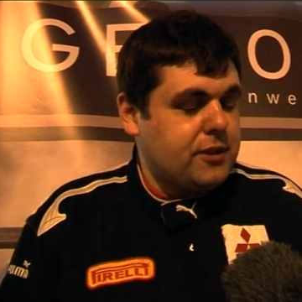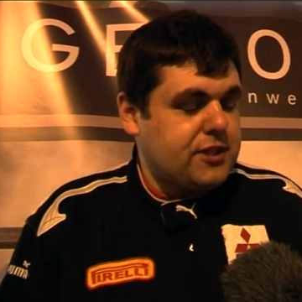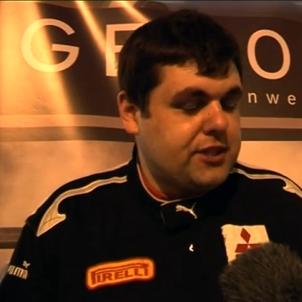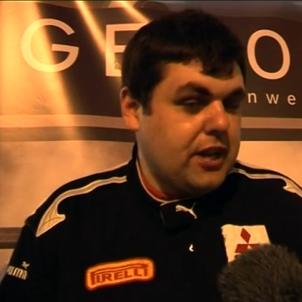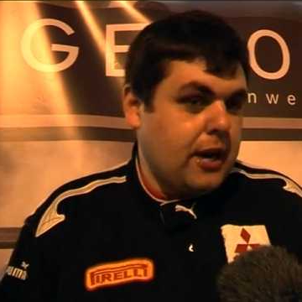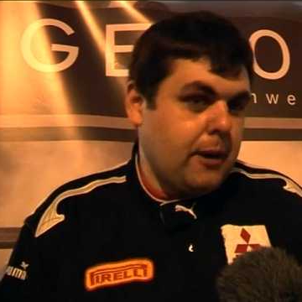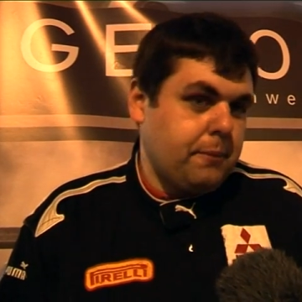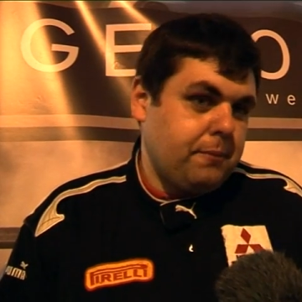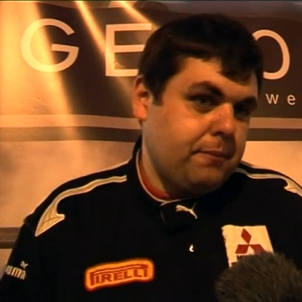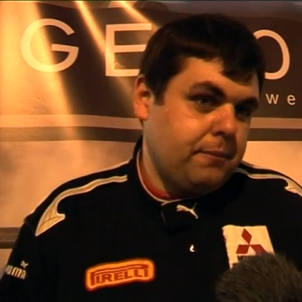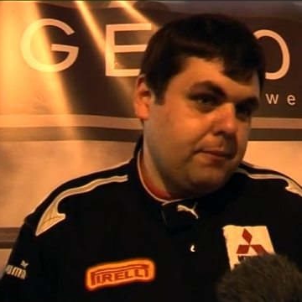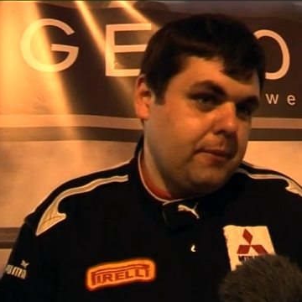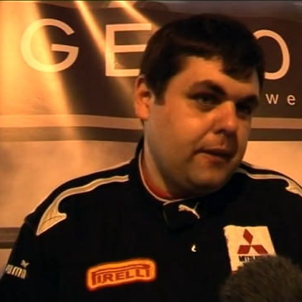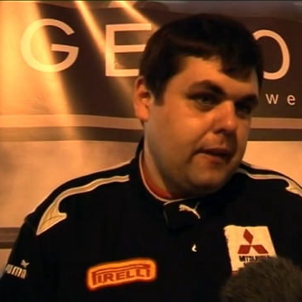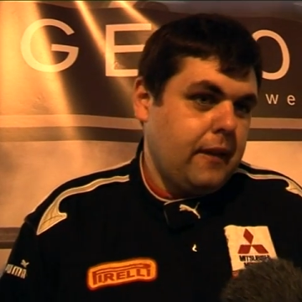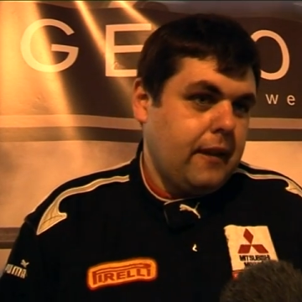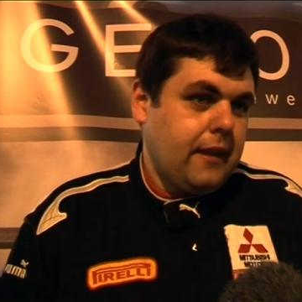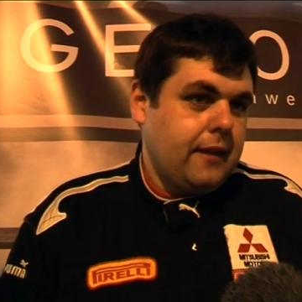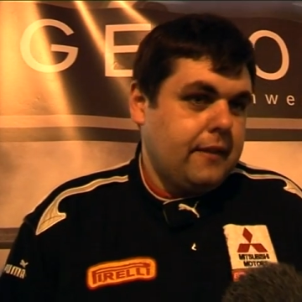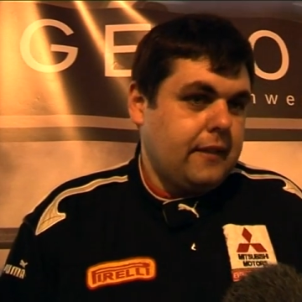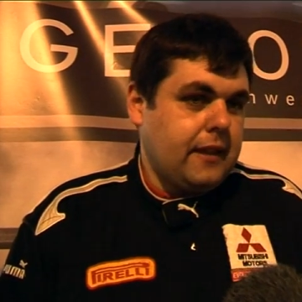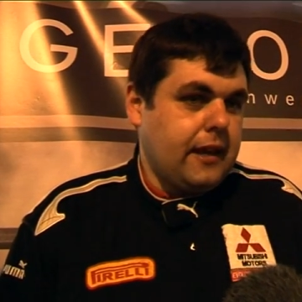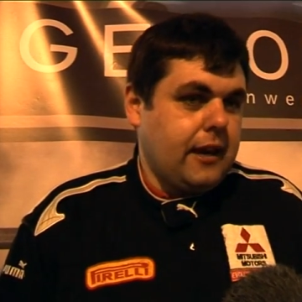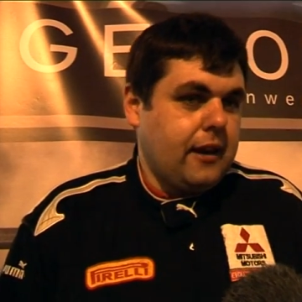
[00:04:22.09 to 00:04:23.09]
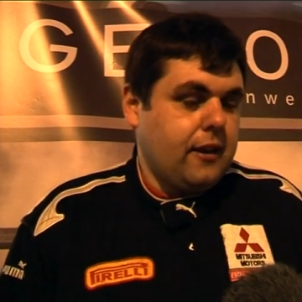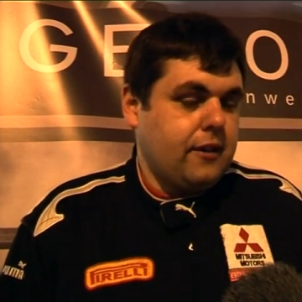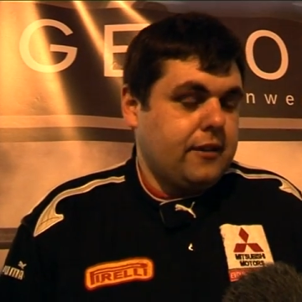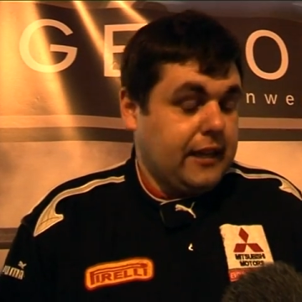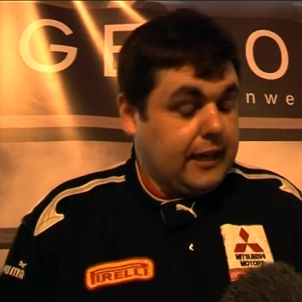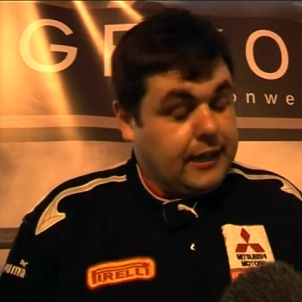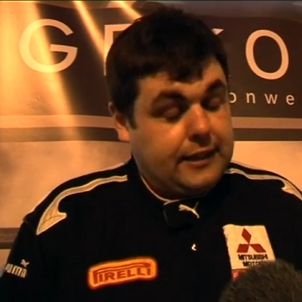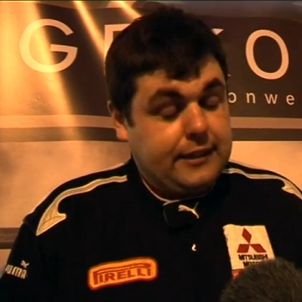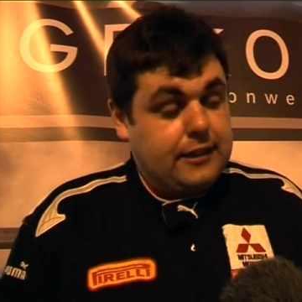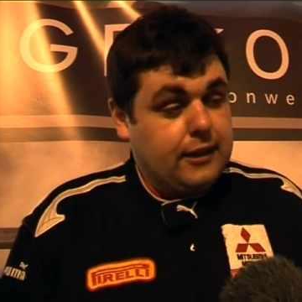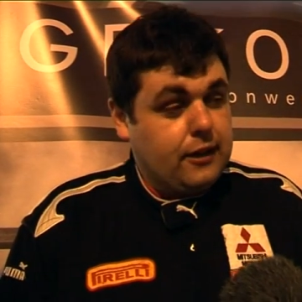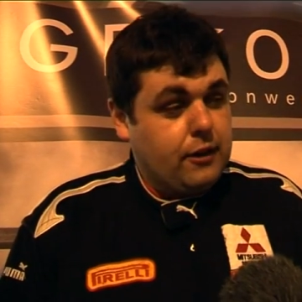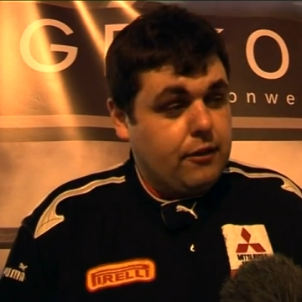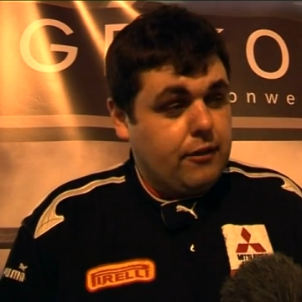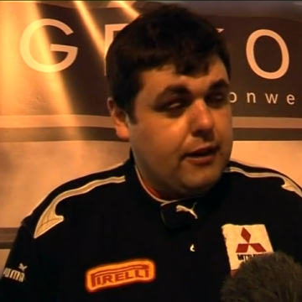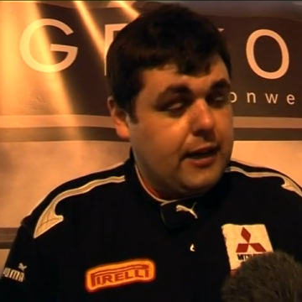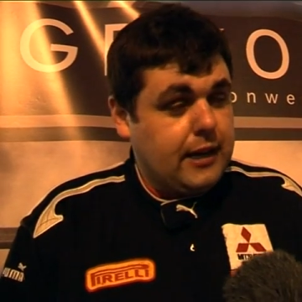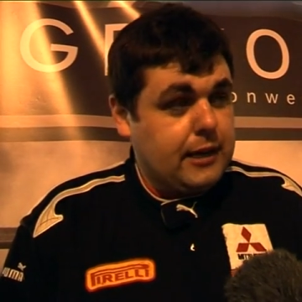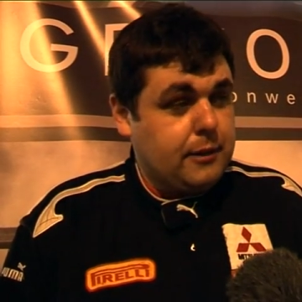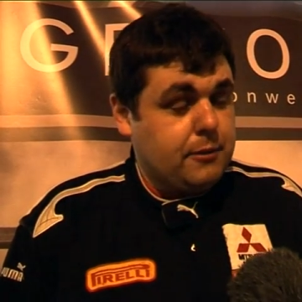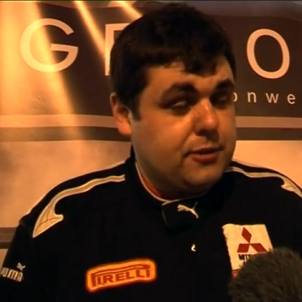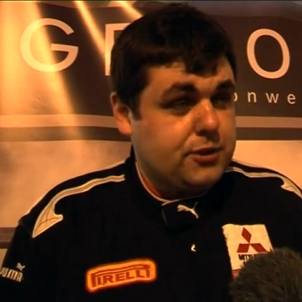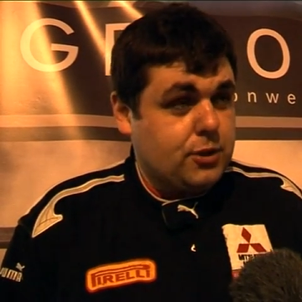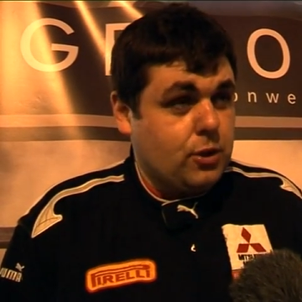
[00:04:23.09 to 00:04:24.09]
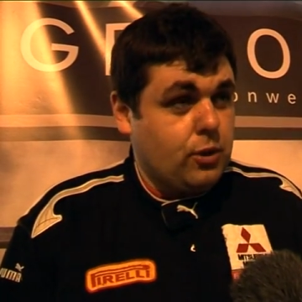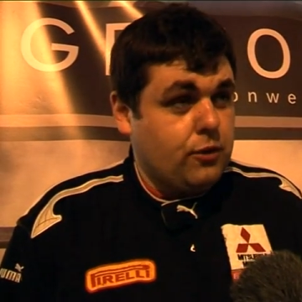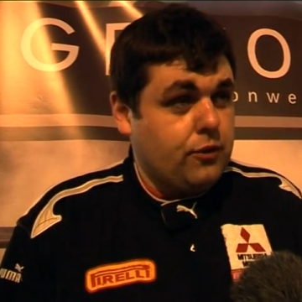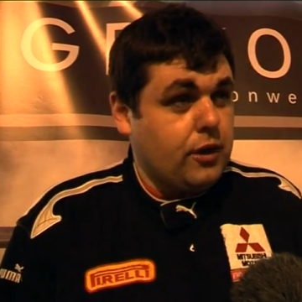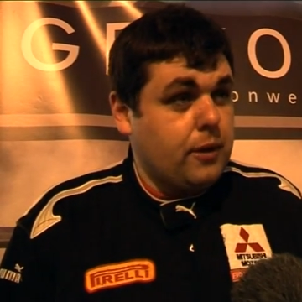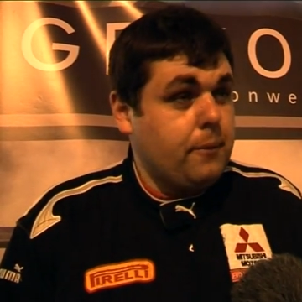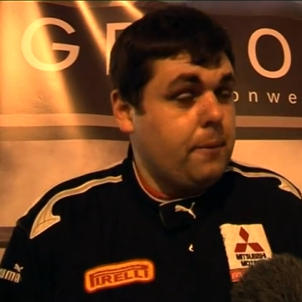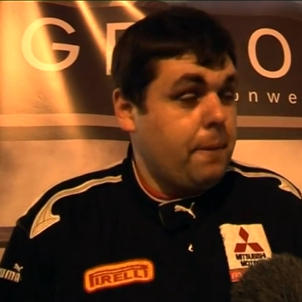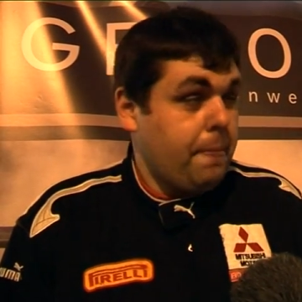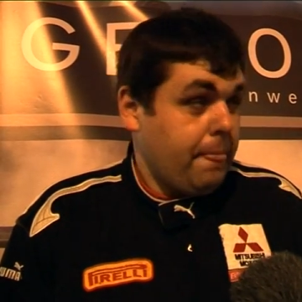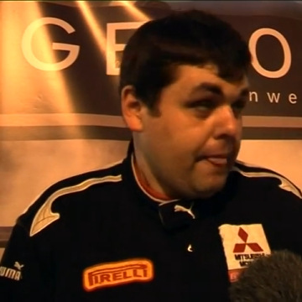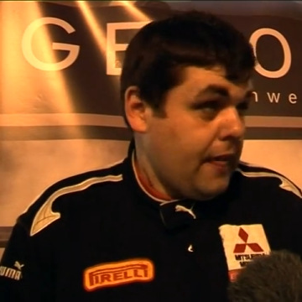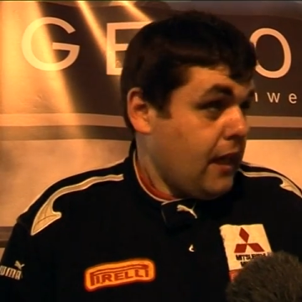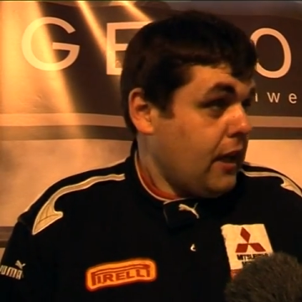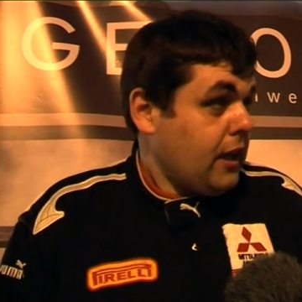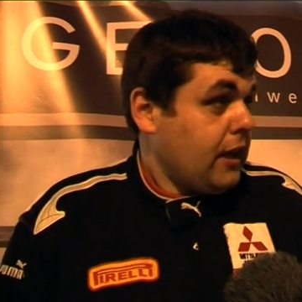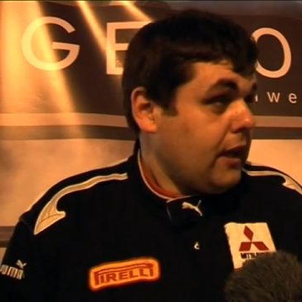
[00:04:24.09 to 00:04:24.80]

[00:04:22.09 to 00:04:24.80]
and we stopped there thinking that our rally was over.